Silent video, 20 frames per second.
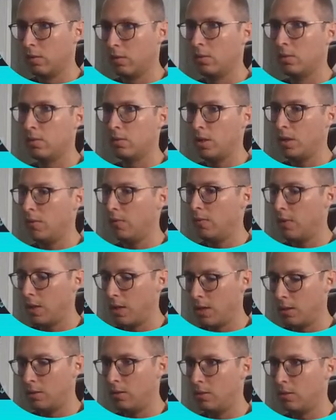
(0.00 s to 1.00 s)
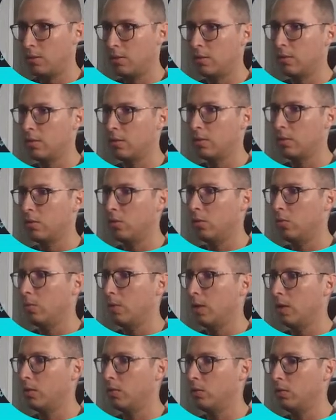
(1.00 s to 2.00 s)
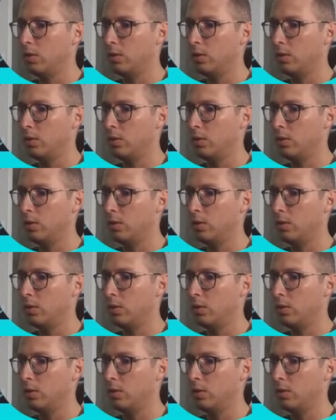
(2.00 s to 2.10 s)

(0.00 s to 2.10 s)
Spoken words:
Save that, go back to the